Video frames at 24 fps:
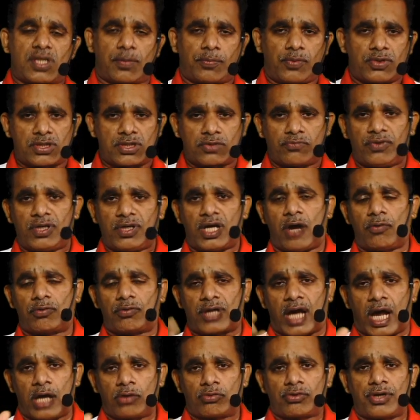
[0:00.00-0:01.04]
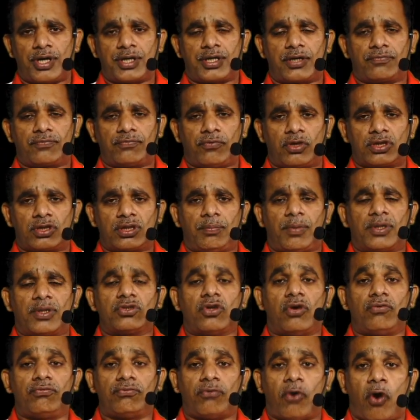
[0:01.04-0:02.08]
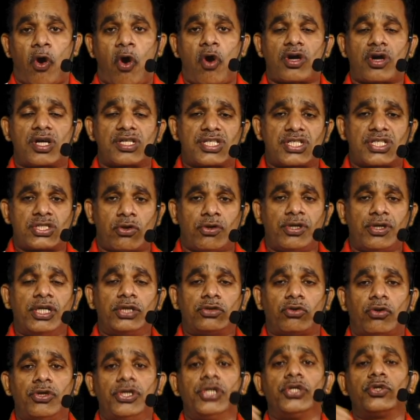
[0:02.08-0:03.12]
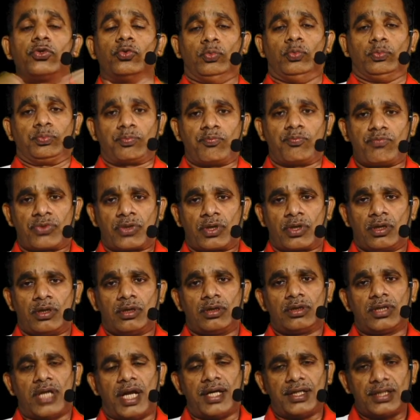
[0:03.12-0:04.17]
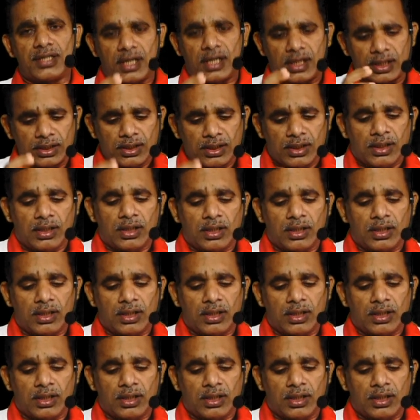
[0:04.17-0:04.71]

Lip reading: Suppose we have calculated for the month of August 2022, then the